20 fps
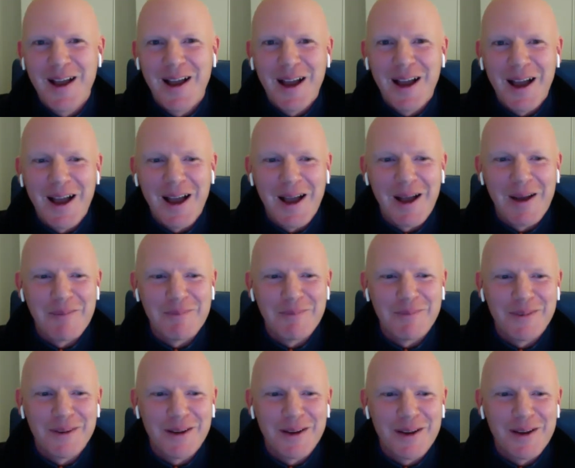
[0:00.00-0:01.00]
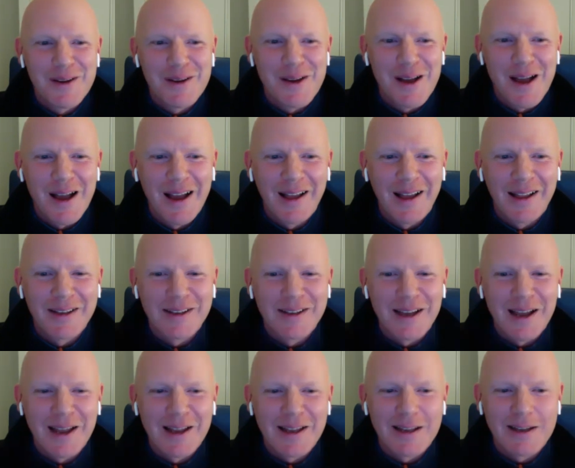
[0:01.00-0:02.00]
And
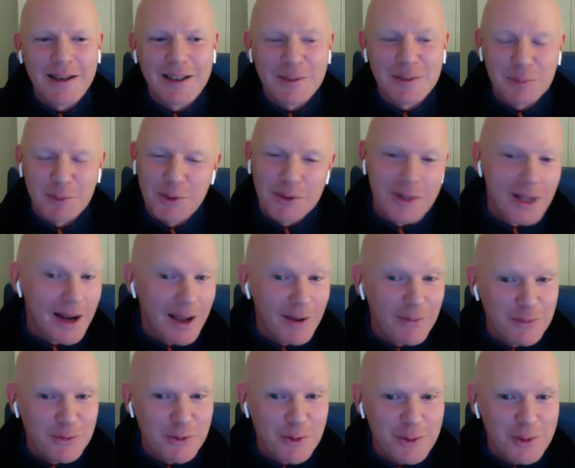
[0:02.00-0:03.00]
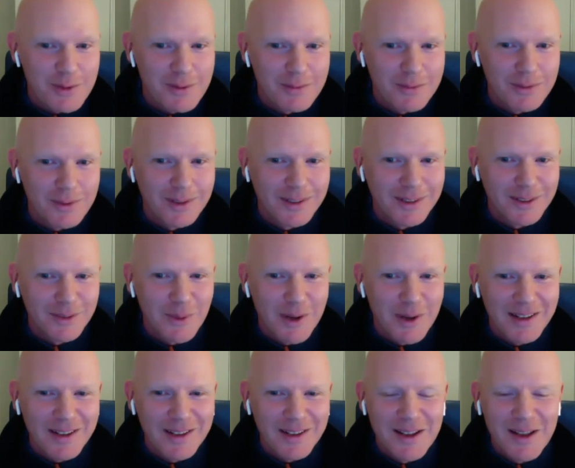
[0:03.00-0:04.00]
I explored that avenue for a little
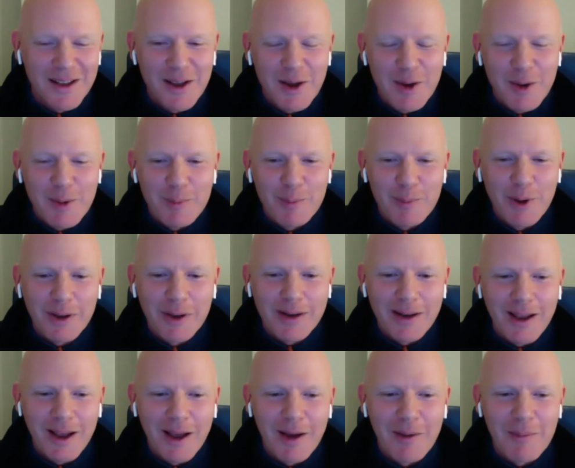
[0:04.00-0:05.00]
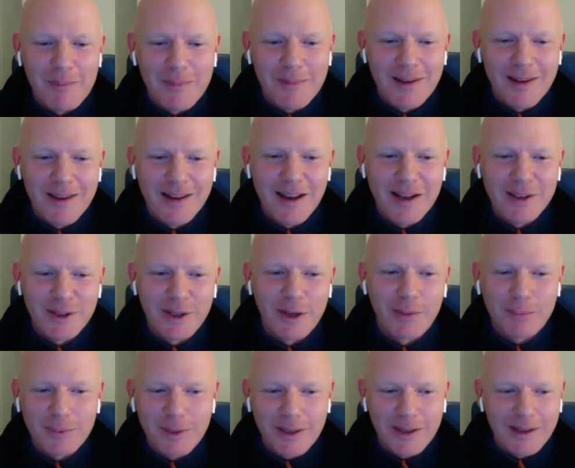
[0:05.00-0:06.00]
while, But it ended
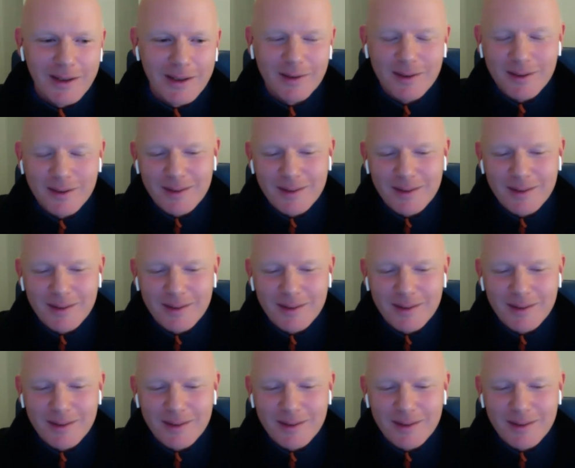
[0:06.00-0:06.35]
up getting,